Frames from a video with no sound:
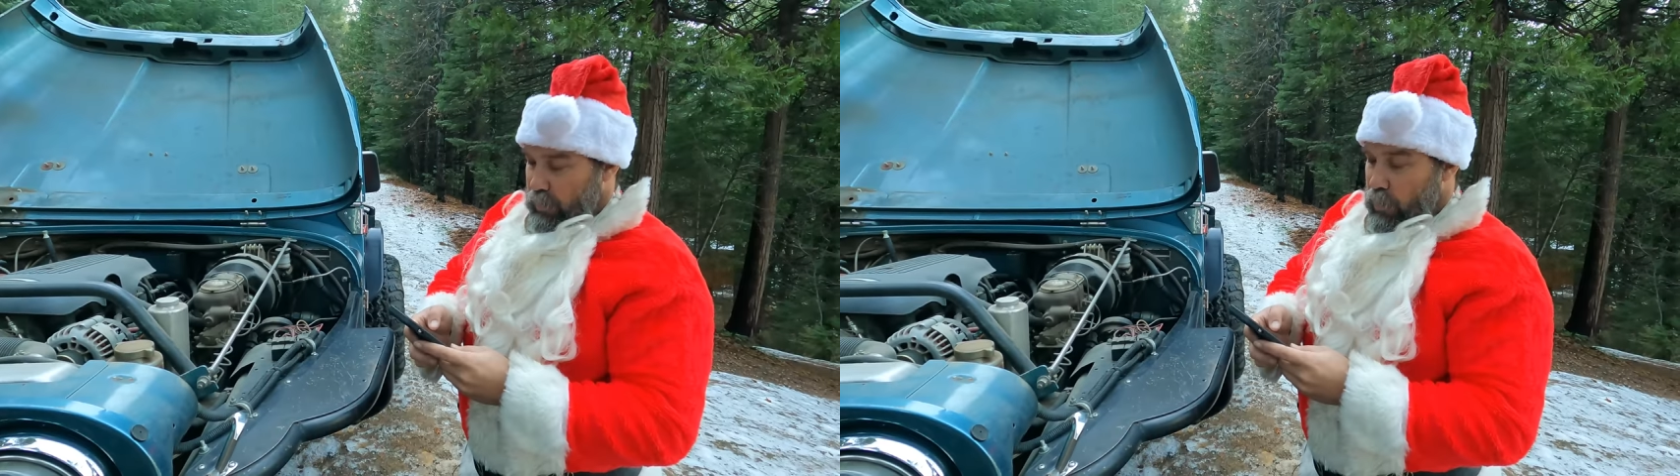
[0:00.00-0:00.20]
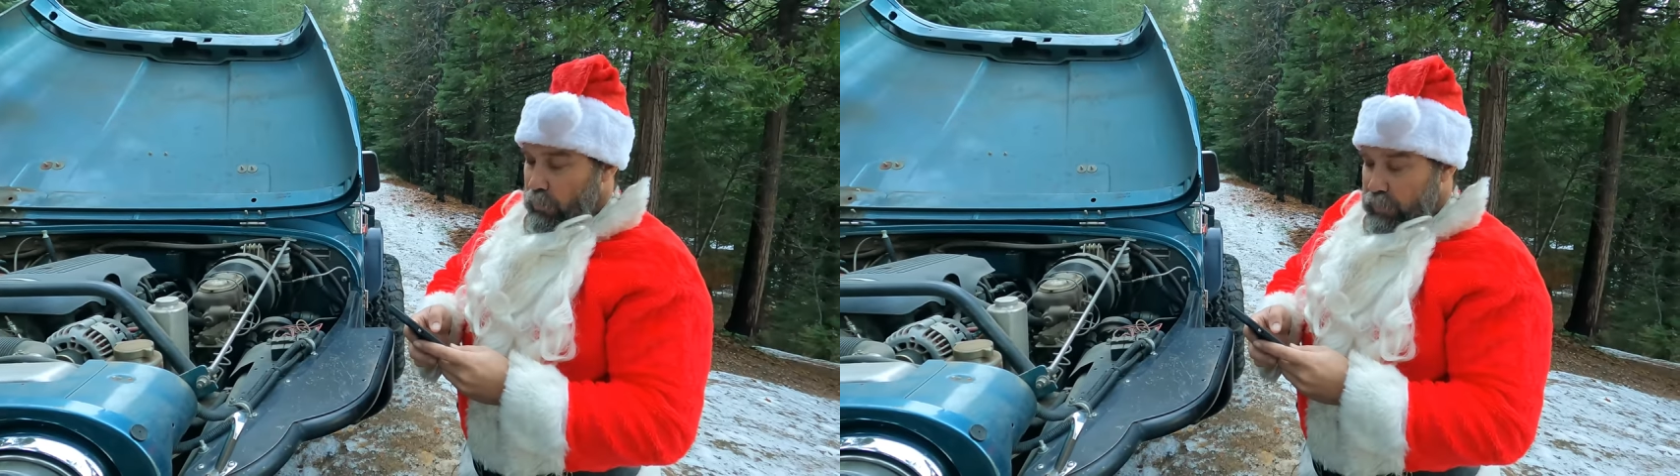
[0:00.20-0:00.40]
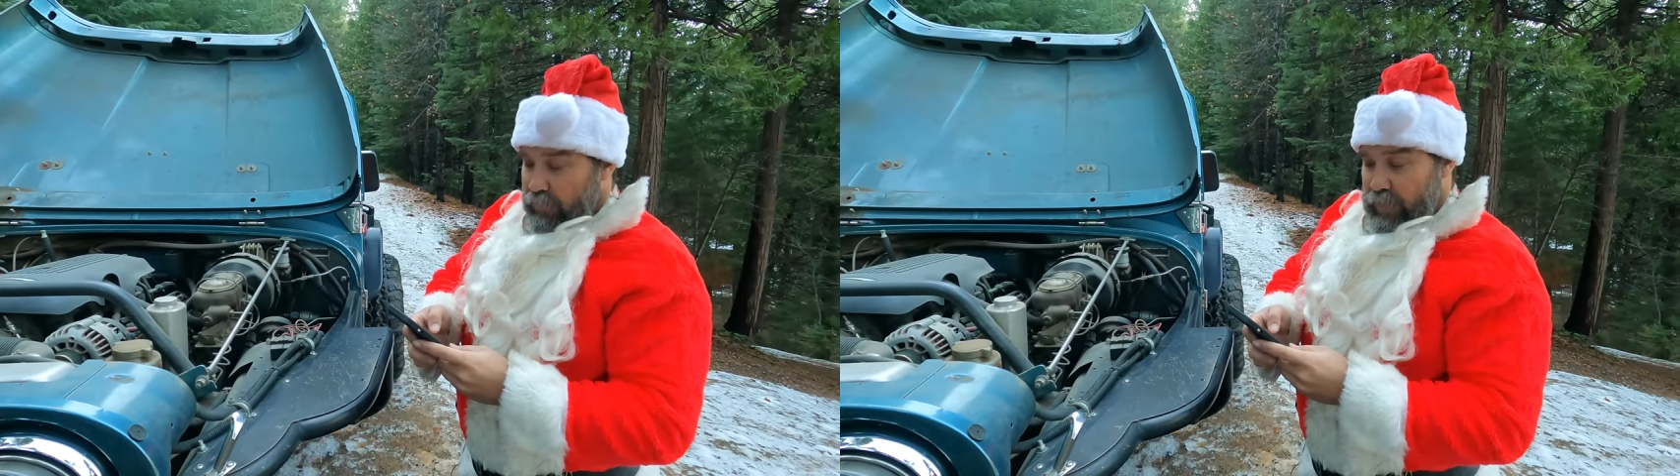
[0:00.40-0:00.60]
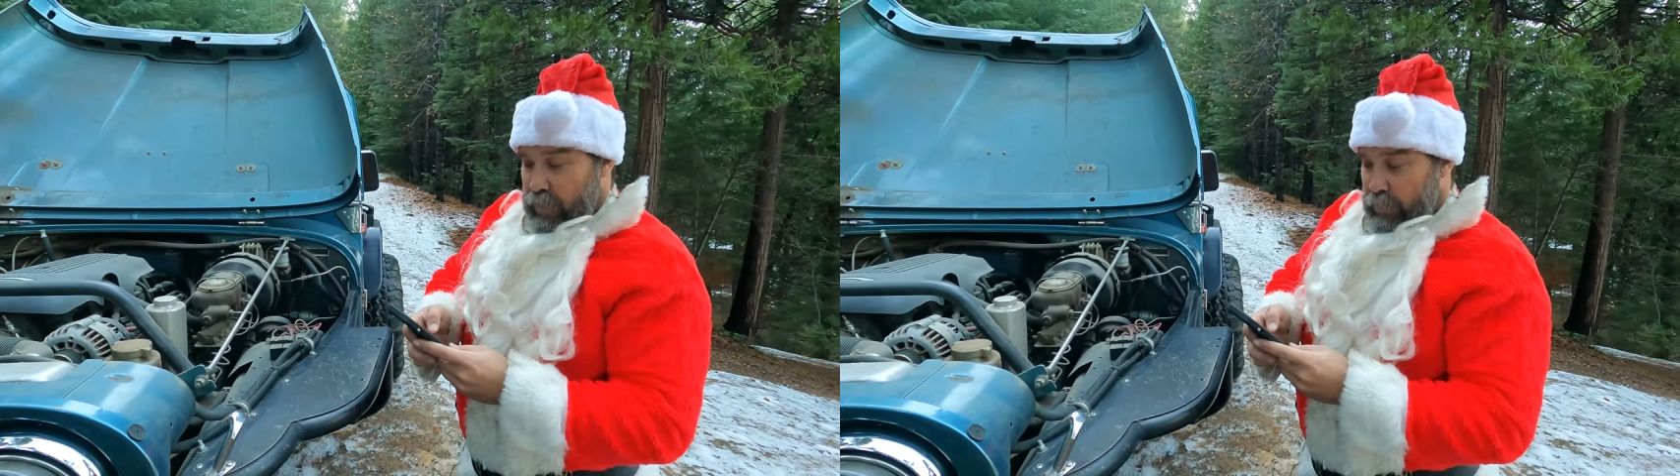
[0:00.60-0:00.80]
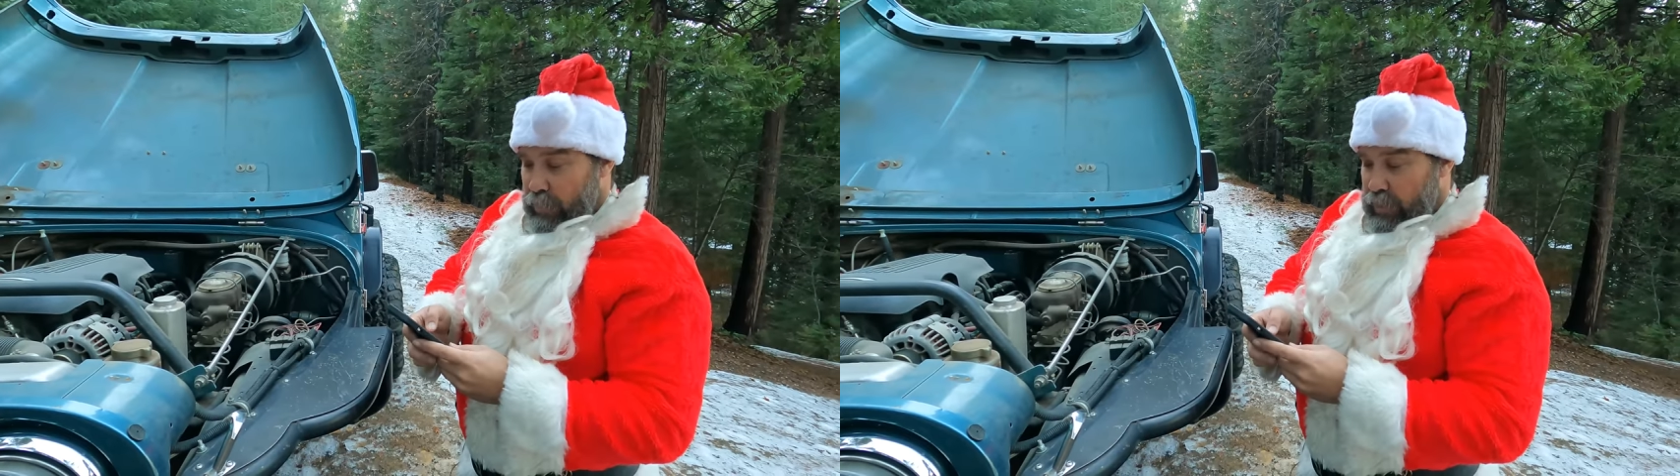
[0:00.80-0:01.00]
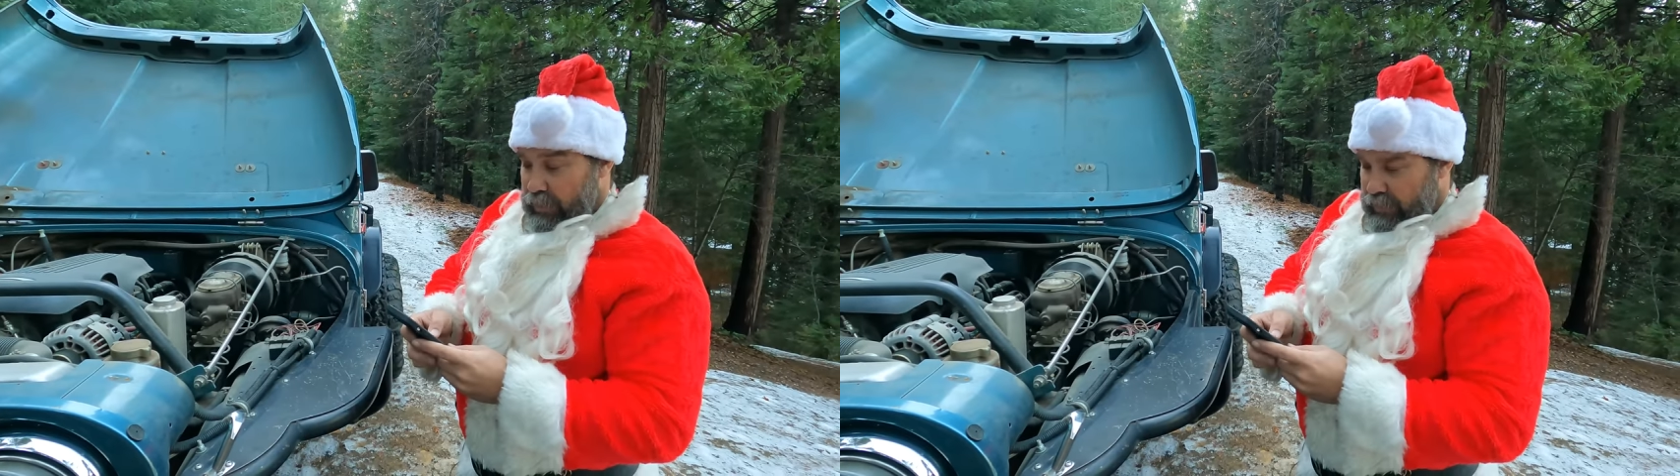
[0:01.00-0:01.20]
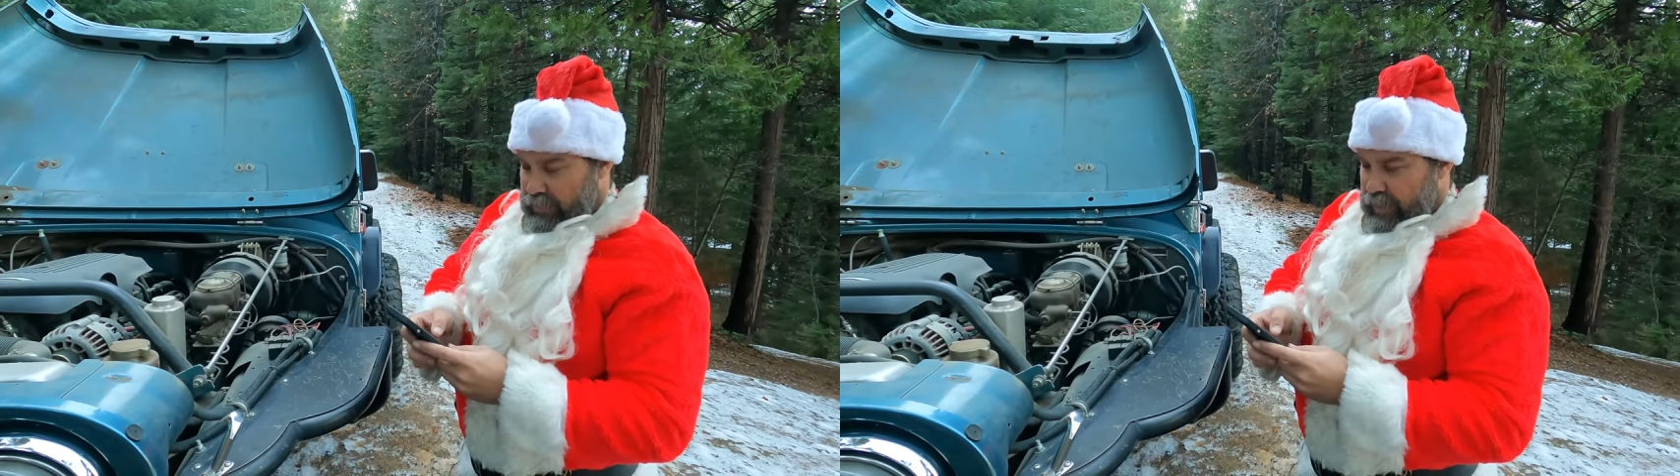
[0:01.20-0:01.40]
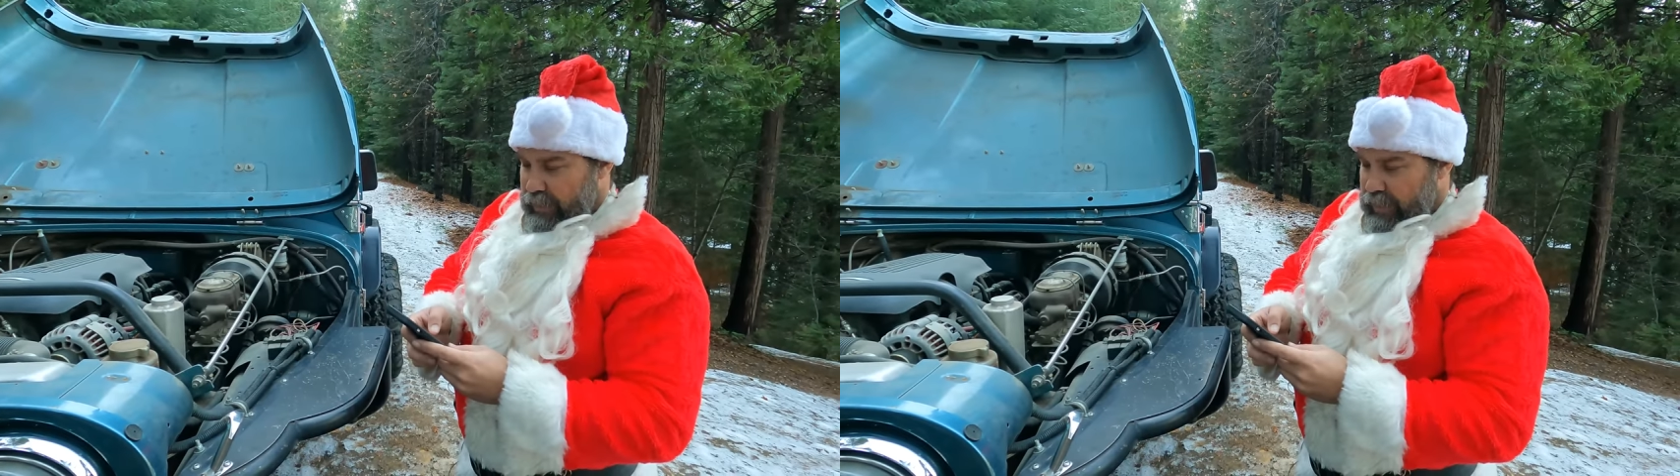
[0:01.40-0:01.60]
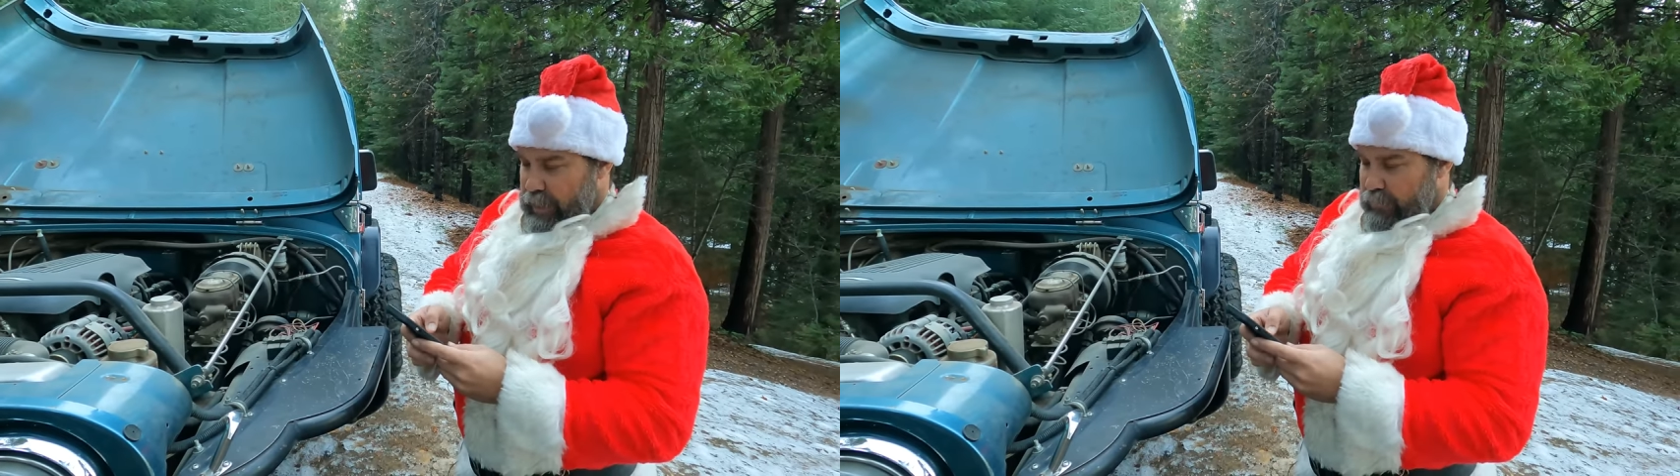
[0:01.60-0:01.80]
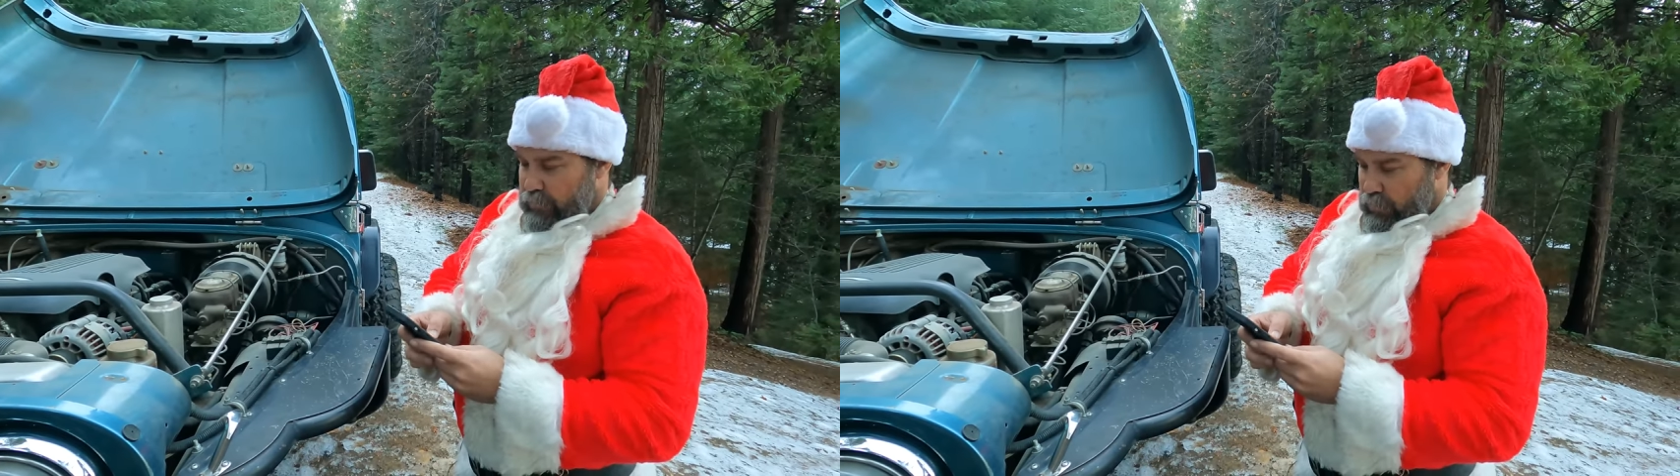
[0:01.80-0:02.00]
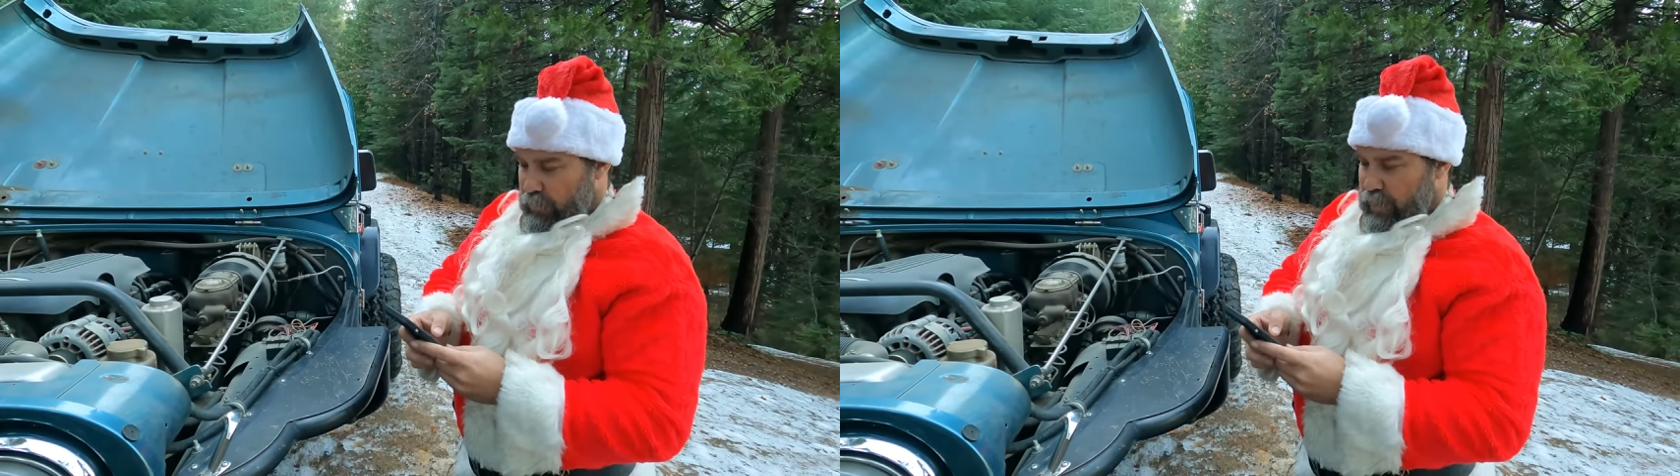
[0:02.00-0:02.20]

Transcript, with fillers: only available on extended cab short